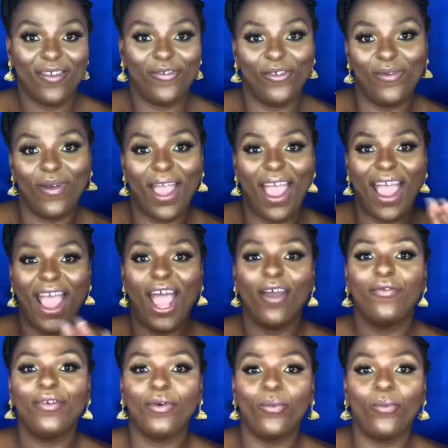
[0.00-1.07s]
you
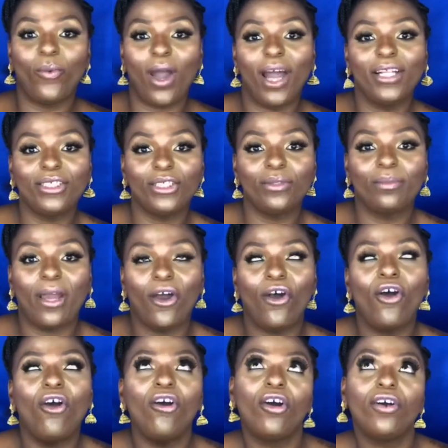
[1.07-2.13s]
haven't watched my
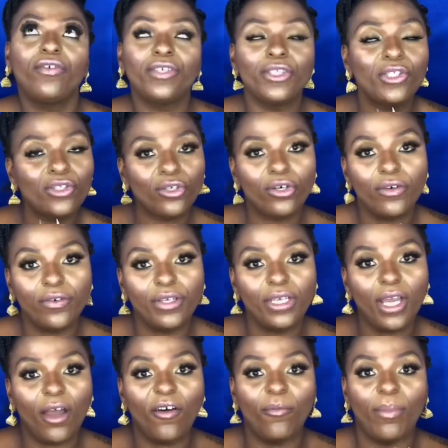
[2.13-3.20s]
horror story
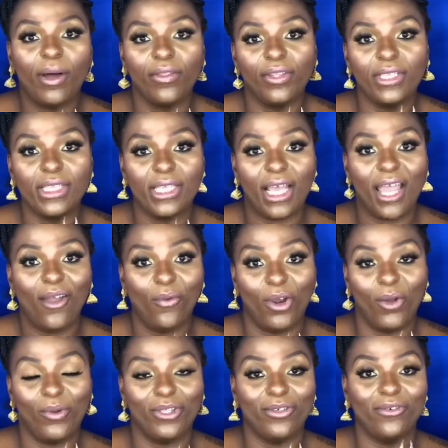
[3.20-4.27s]
about the time when I
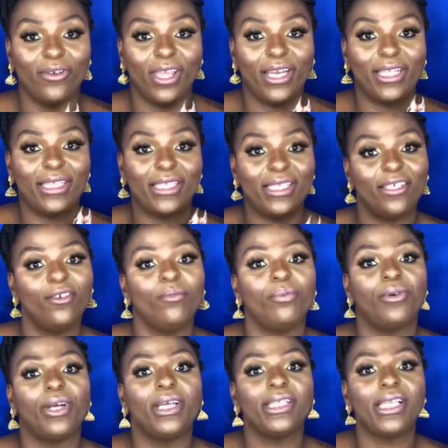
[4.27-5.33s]
went to go get a silk
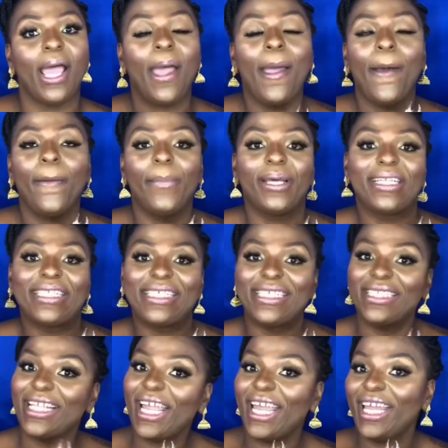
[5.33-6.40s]
press, but
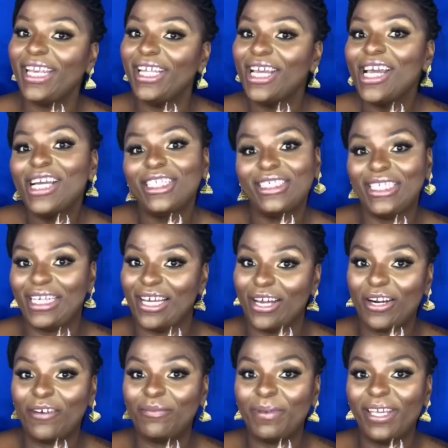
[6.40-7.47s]
instead she cut
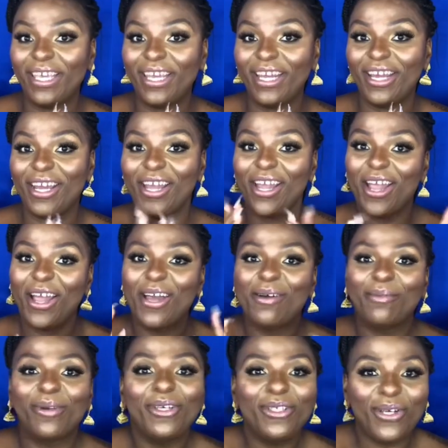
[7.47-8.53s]
off my hair,
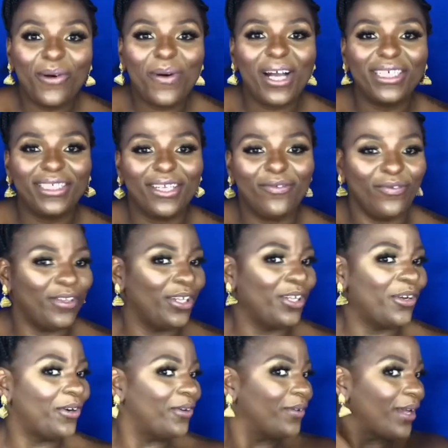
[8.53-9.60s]
please go watch that
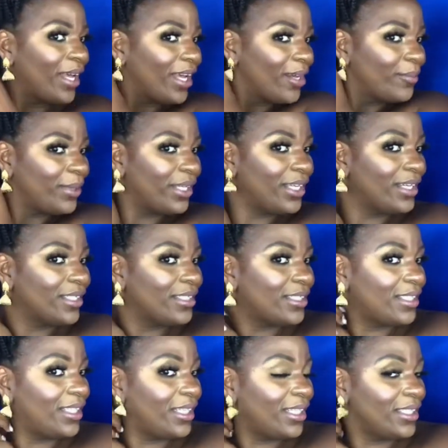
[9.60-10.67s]
video because
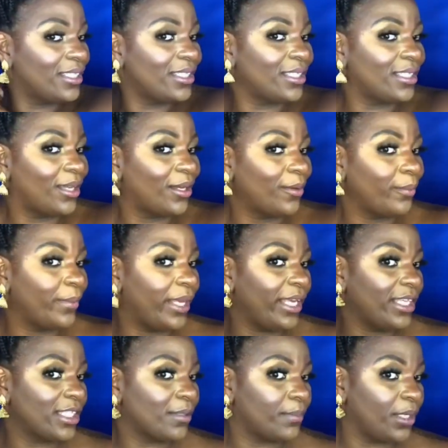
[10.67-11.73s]
this
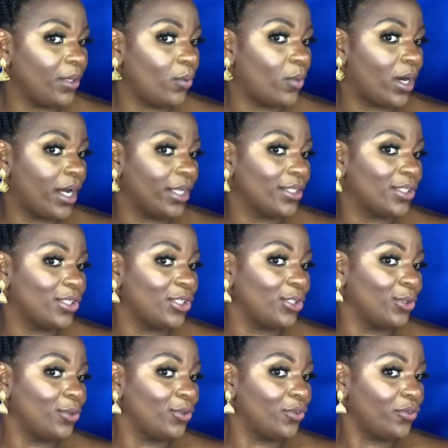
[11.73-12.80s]
makes me want
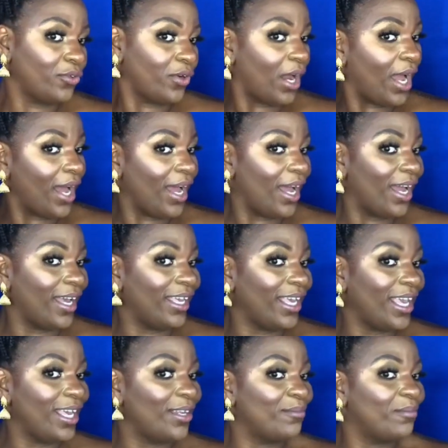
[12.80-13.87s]
to cry.
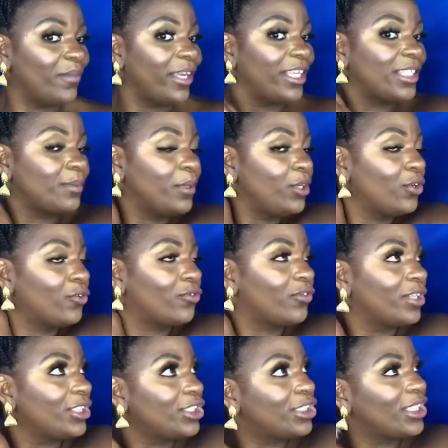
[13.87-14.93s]
It makes me
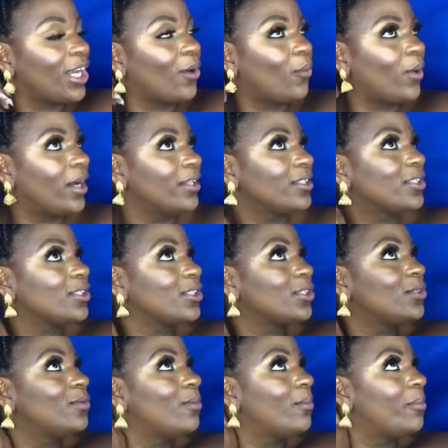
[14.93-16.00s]
cringe and wants
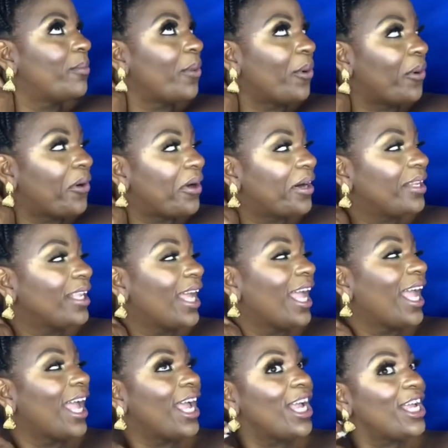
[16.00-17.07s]
to bawl
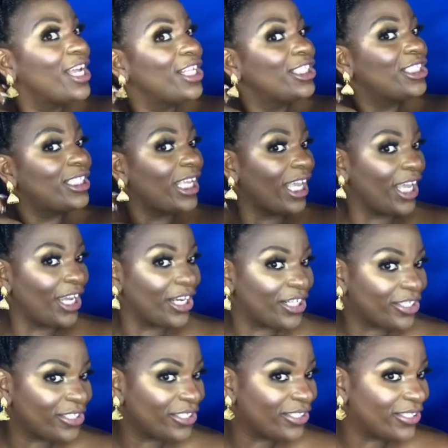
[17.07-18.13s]

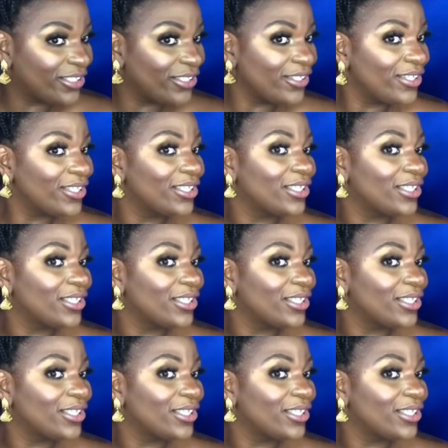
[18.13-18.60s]
tears.